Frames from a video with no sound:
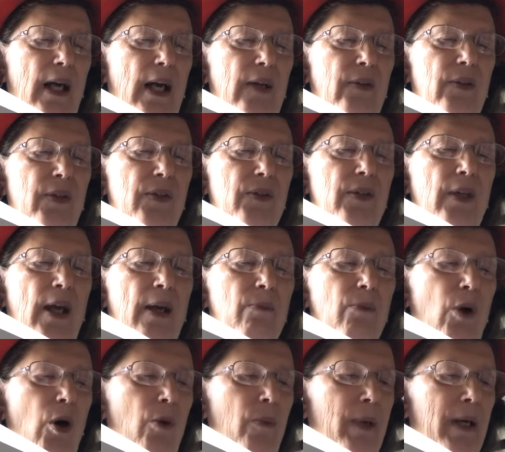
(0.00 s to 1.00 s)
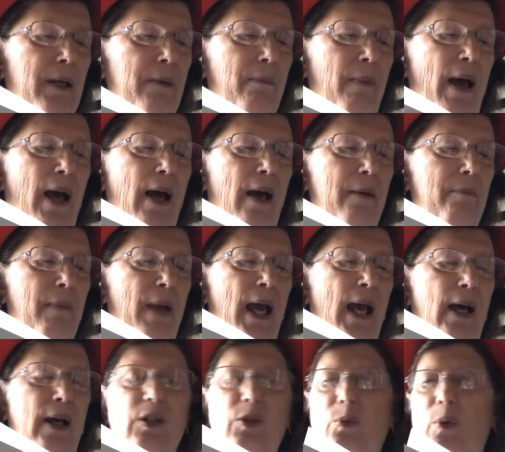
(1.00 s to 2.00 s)
At the same moment,
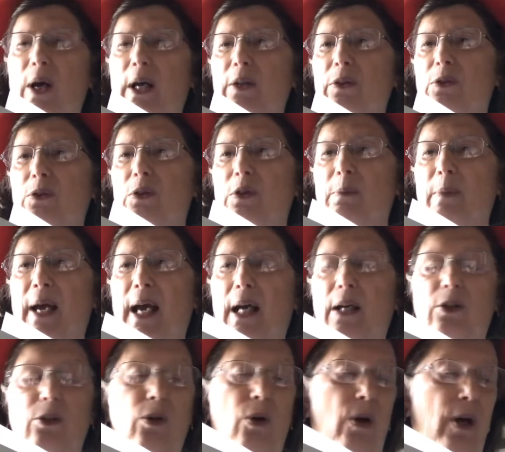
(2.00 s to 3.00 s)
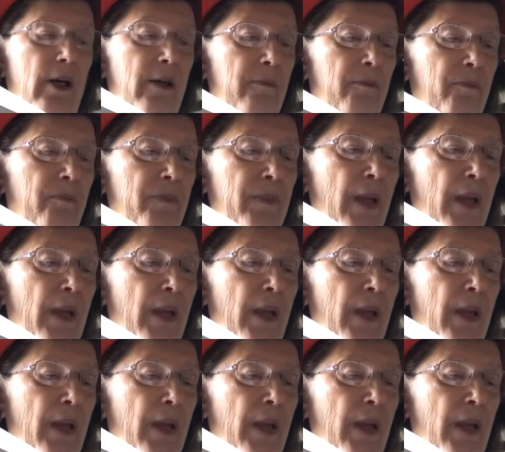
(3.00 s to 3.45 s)
Max walked through the back door.